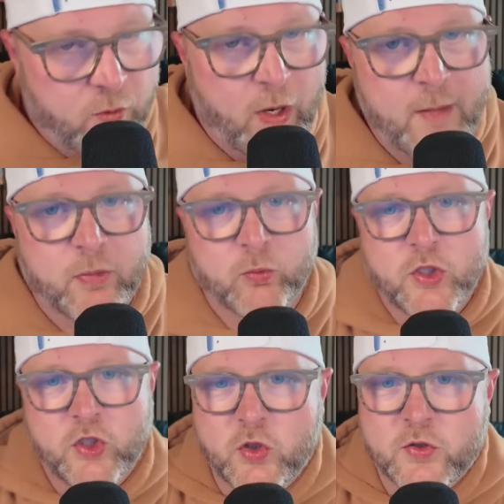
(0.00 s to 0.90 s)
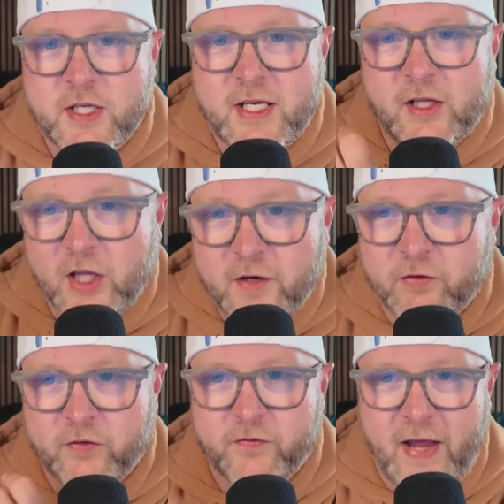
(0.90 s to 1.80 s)
weight, but reducing
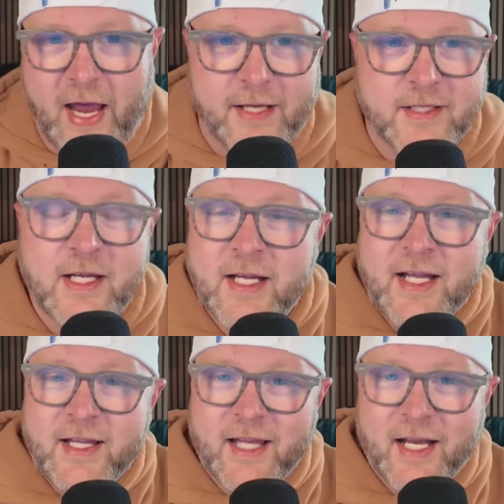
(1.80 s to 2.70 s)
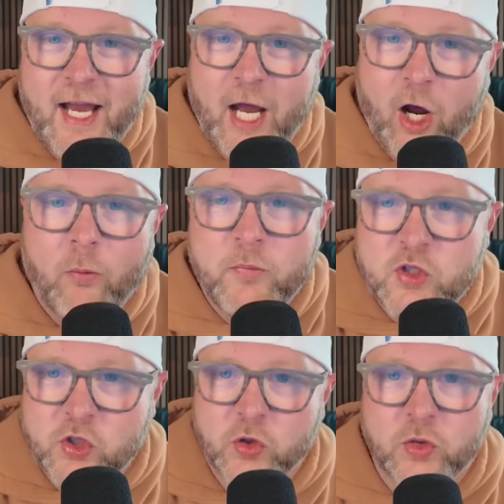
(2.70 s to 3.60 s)
liver fat that help
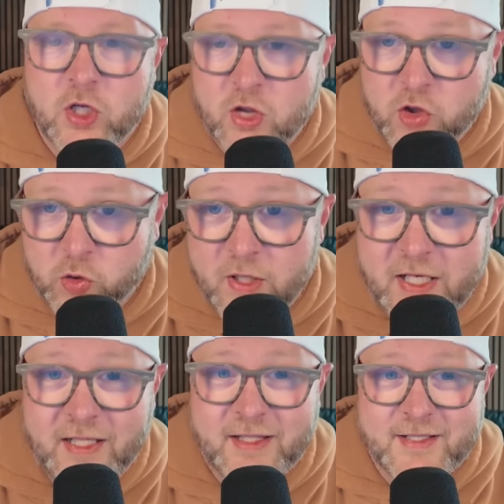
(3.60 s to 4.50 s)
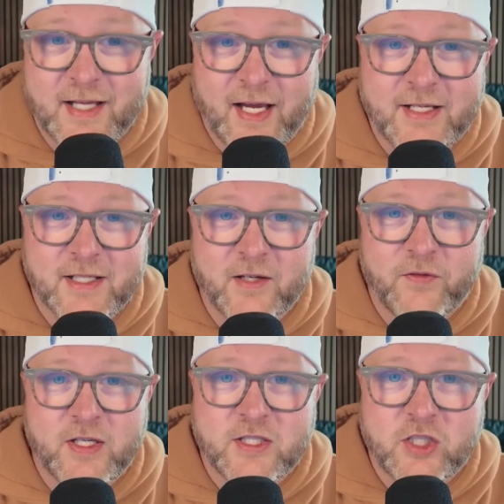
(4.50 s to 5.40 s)
to shrink the size of
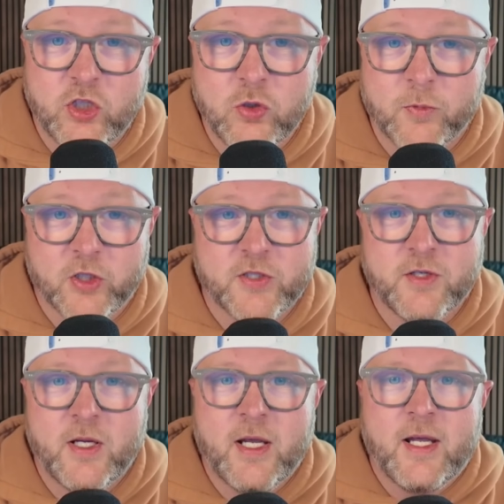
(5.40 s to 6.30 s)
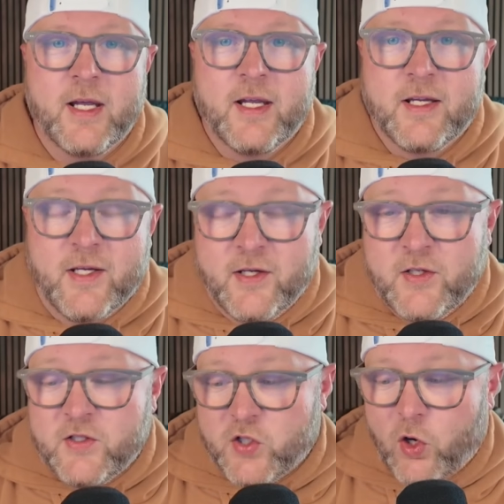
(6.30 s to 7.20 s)
these tumors.
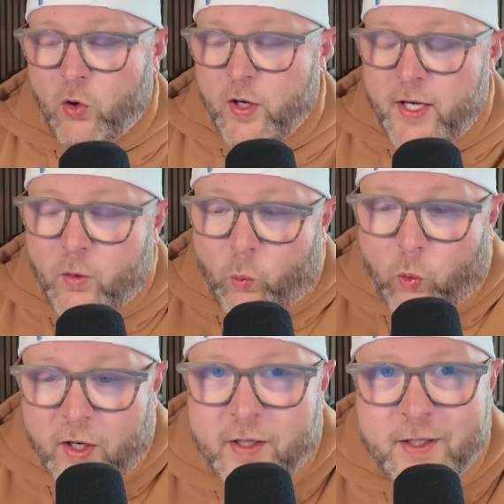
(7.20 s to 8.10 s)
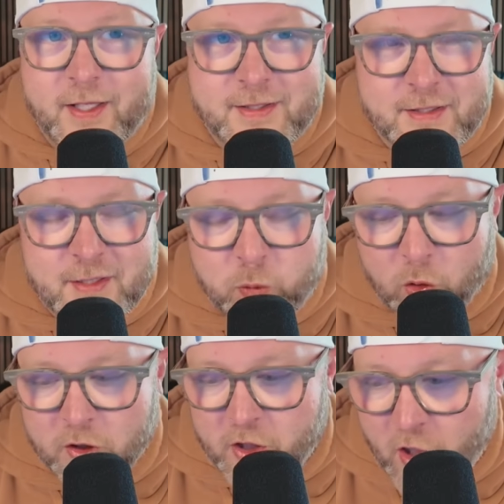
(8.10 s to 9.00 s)
So one of the things that's
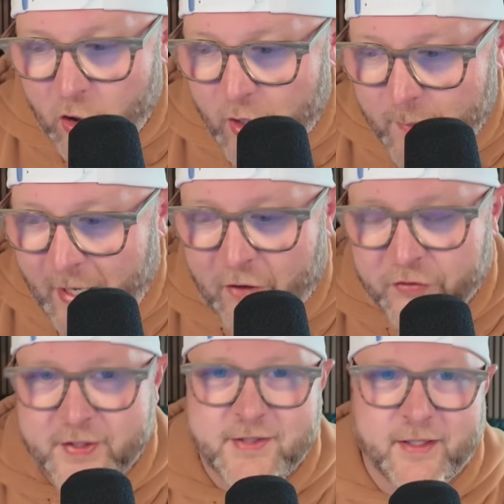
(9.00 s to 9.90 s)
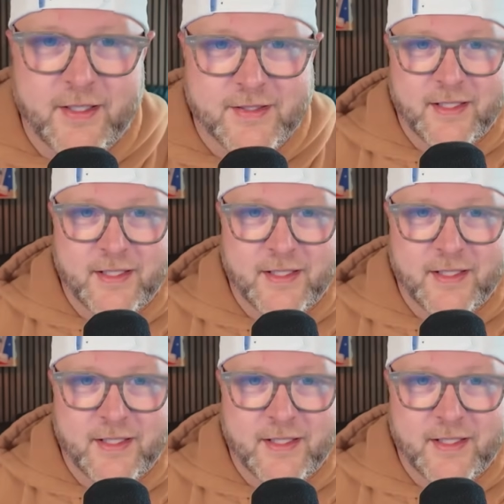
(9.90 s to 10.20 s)
important to note about this study is